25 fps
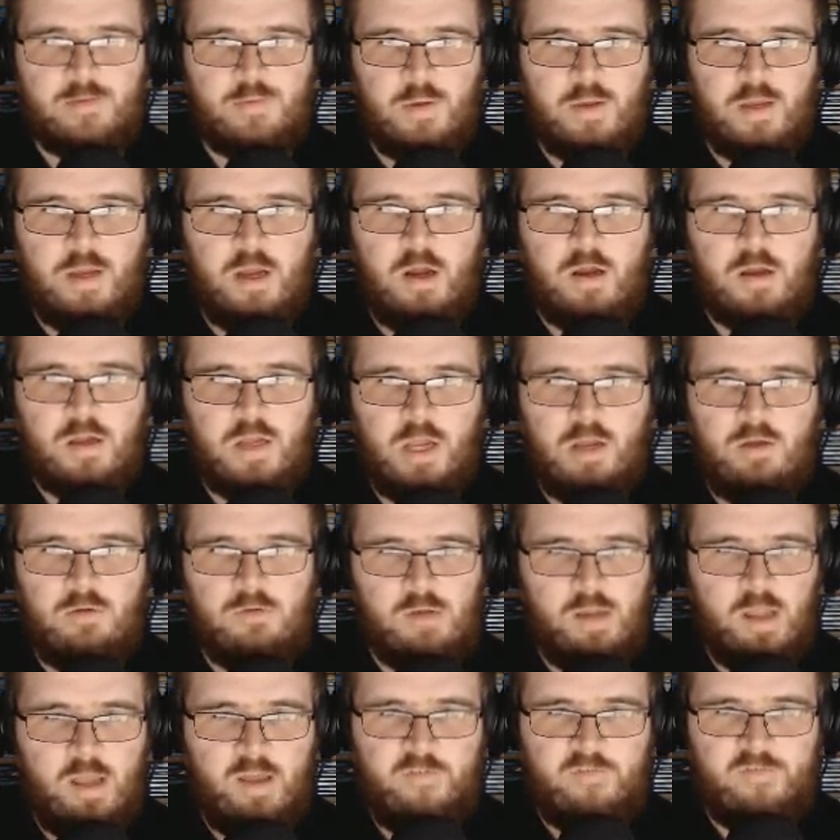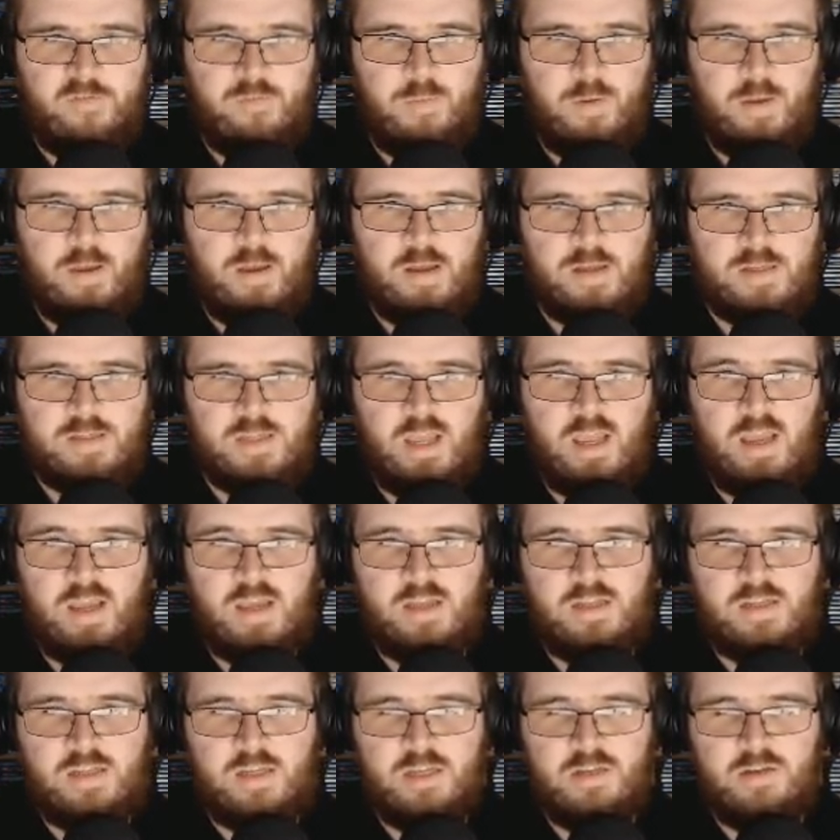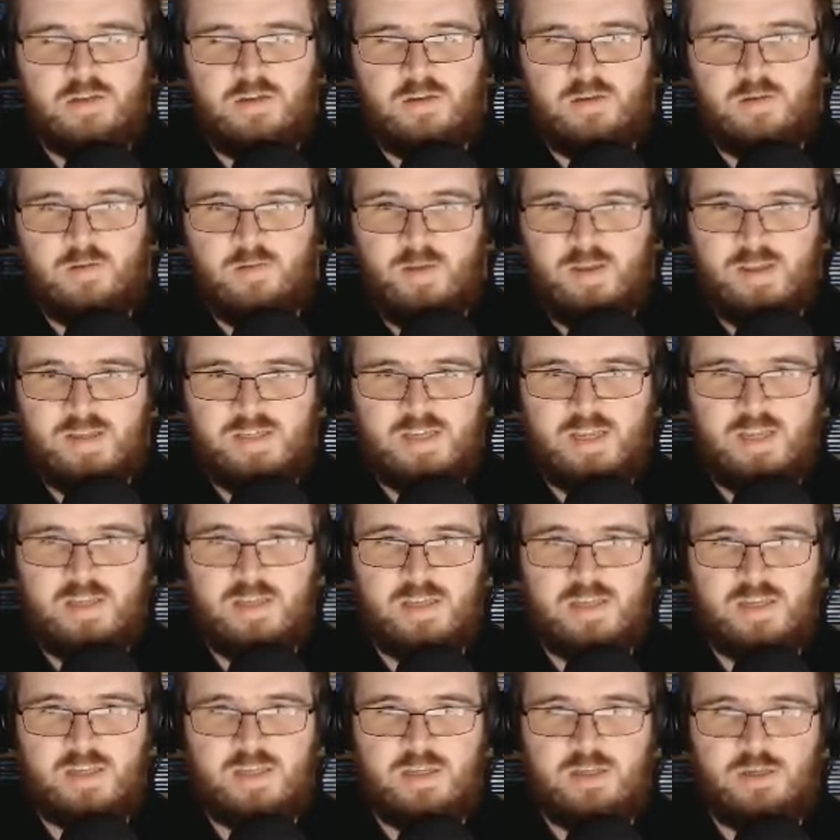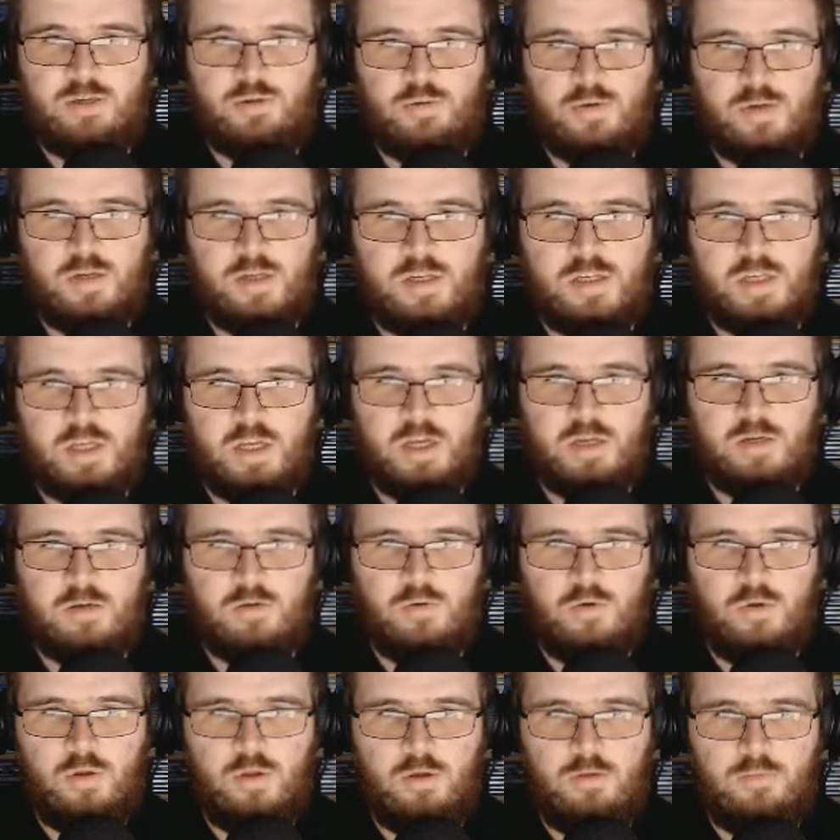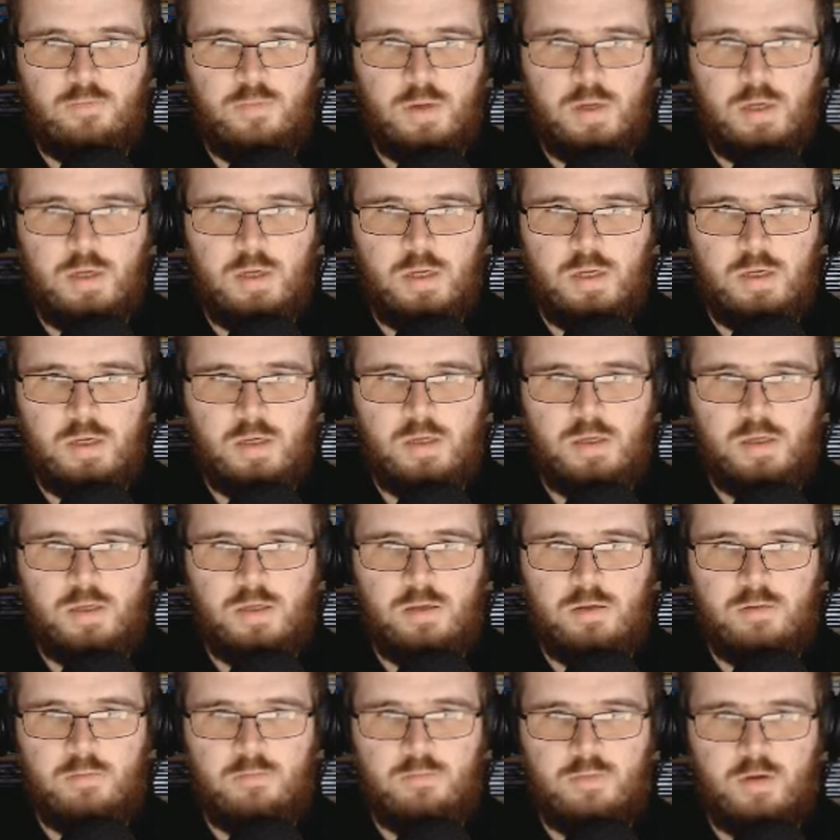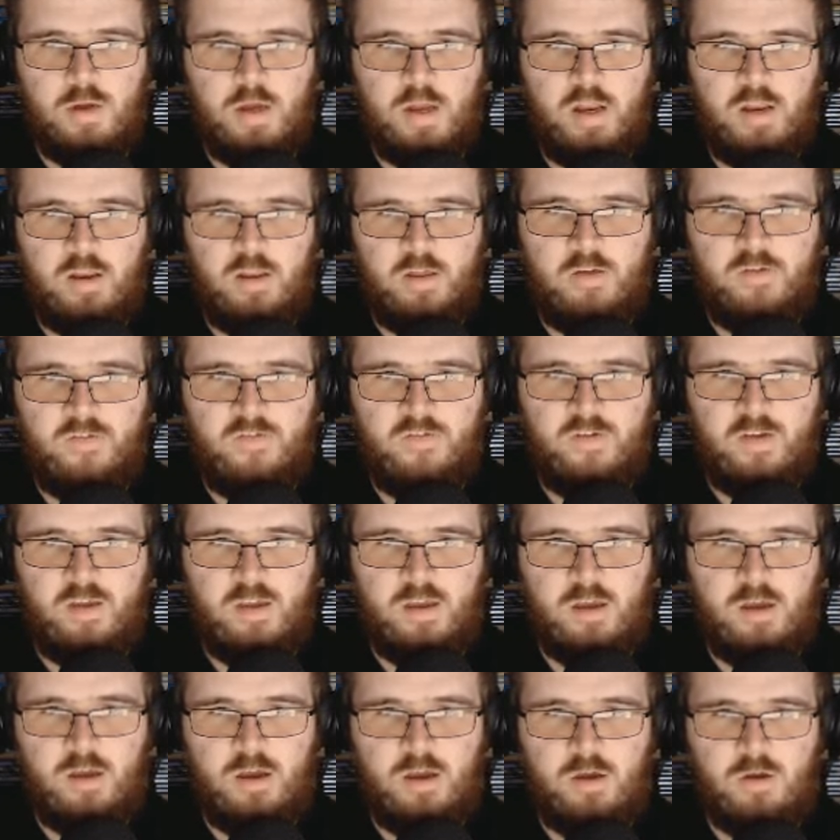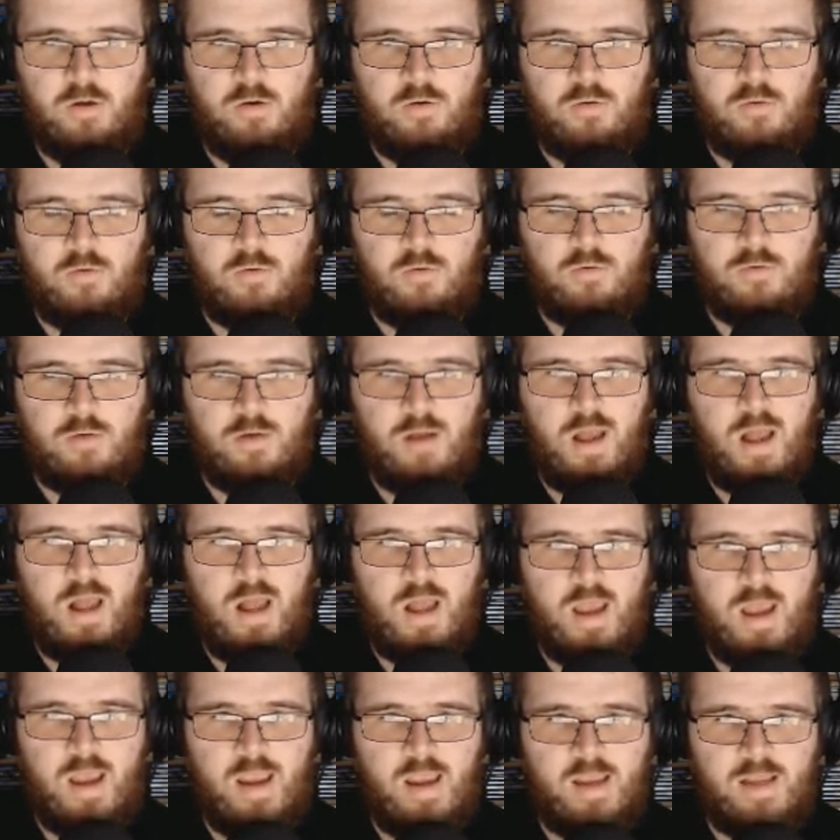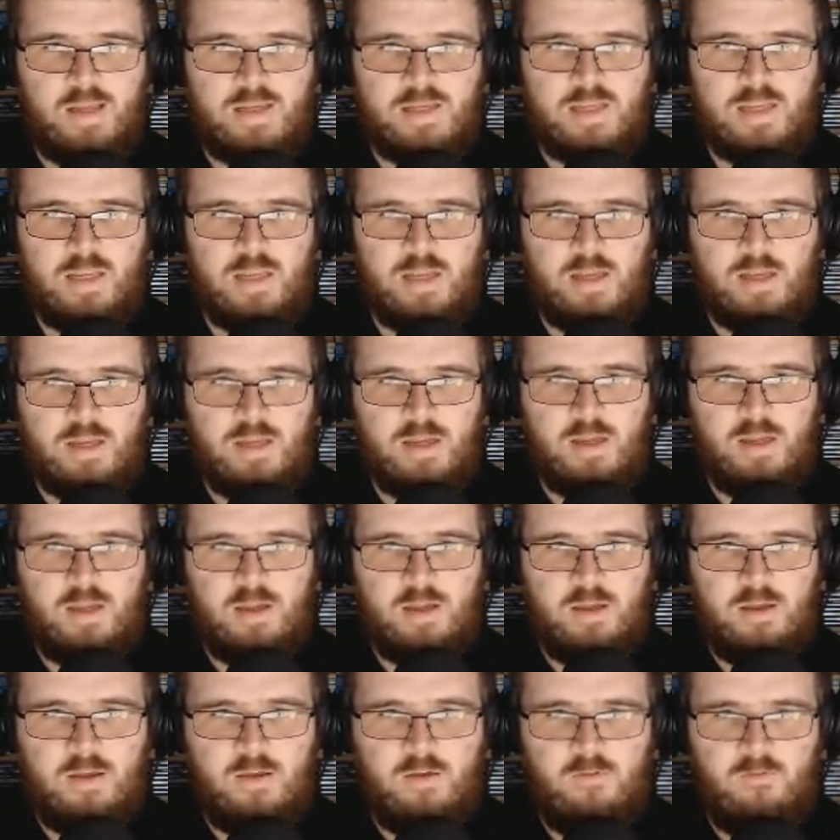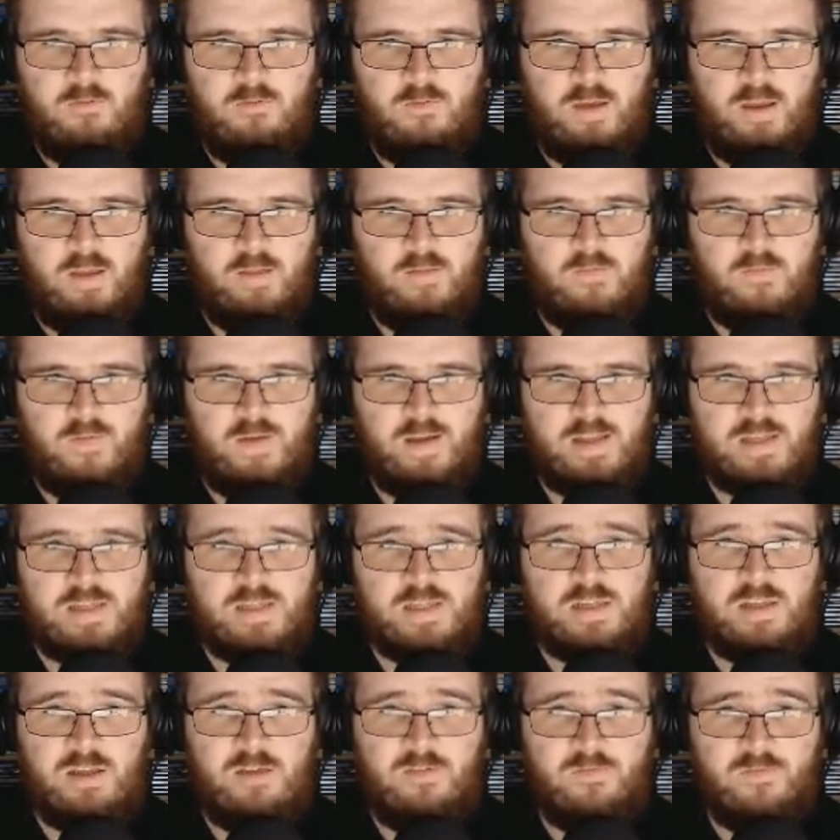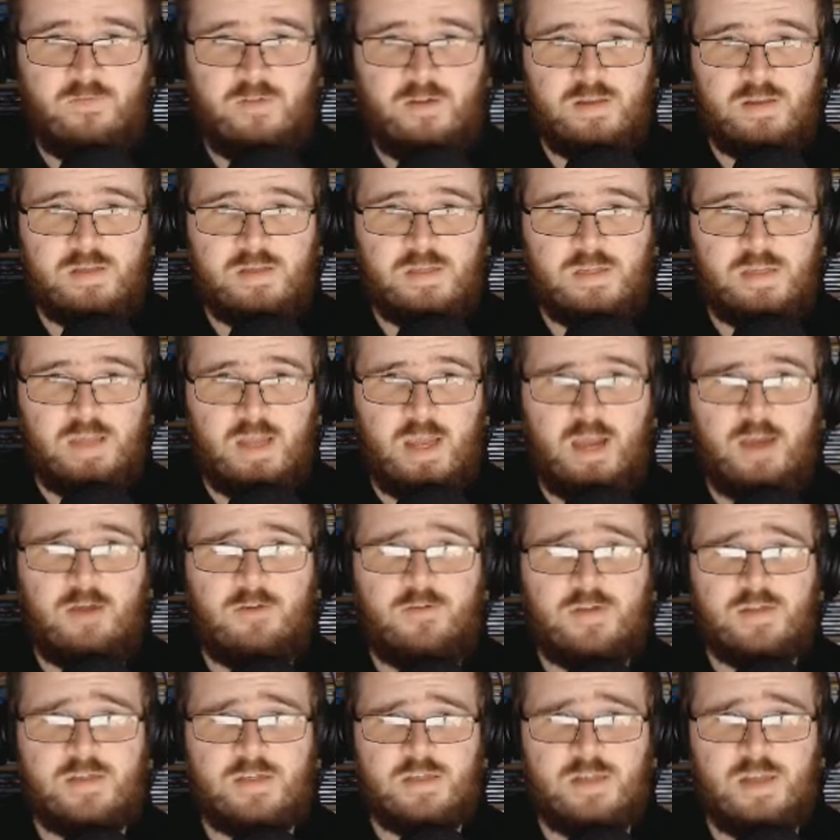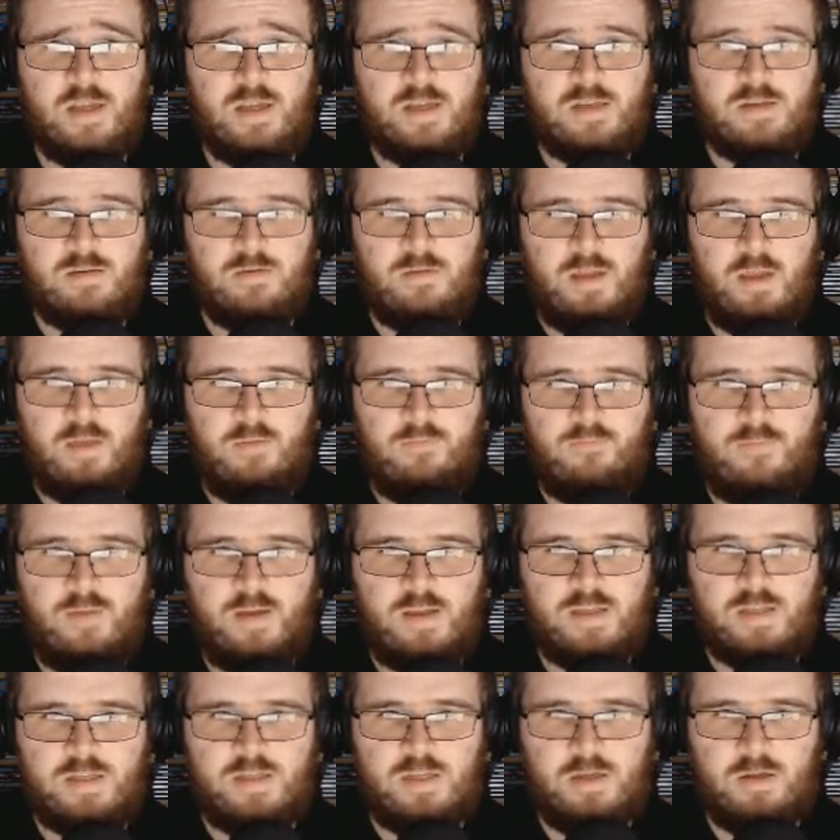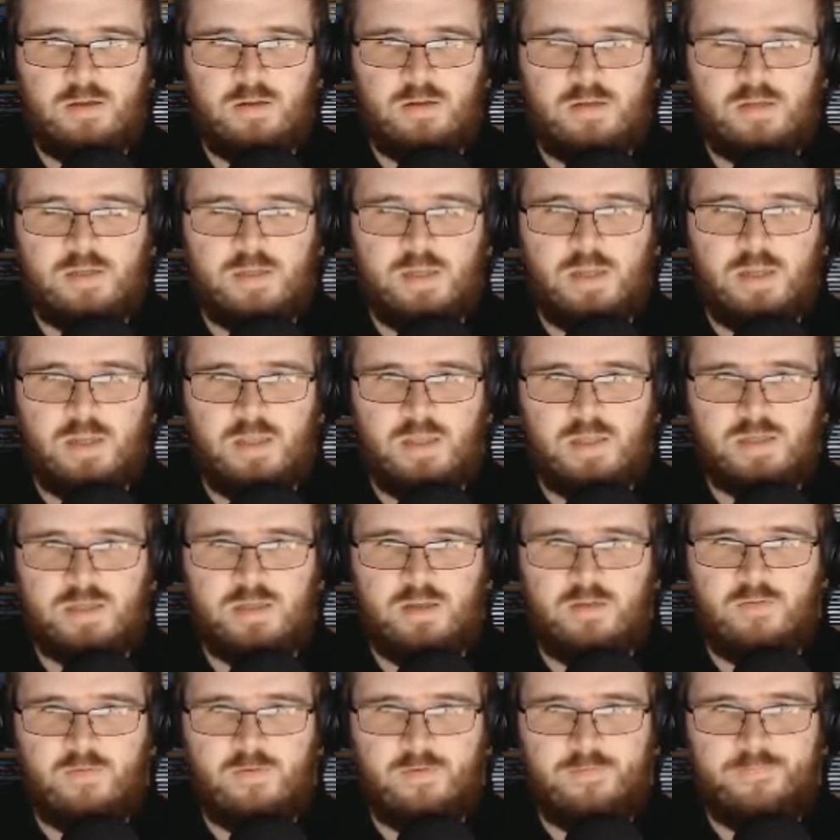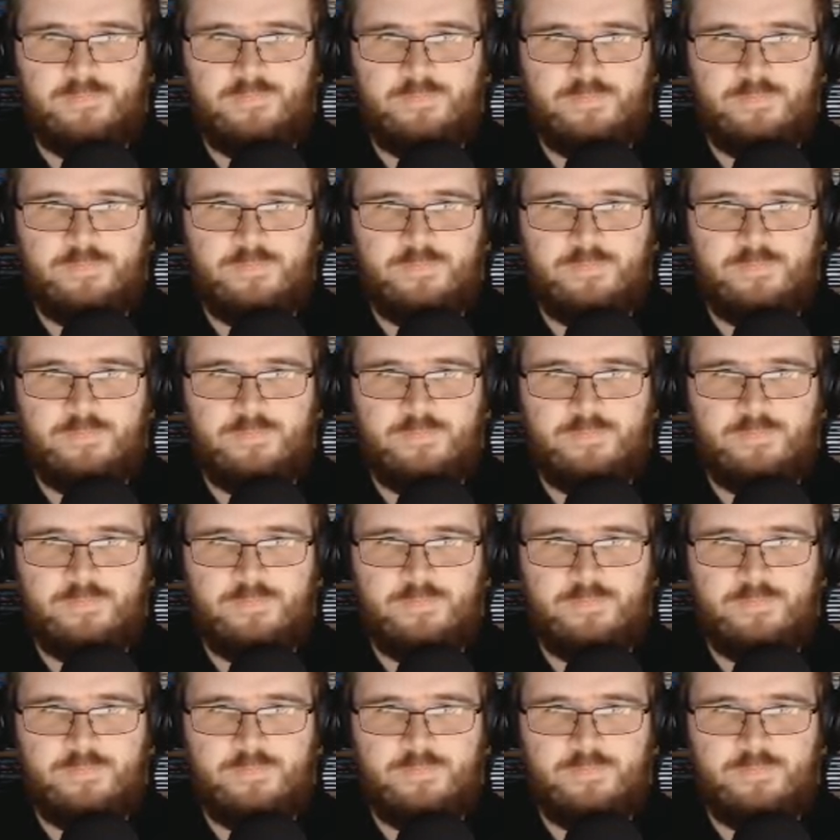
We can't go left because that continue that sends us into an internal loop. But if we go right, then that's different now, isn't it? Yep, that certainly is different.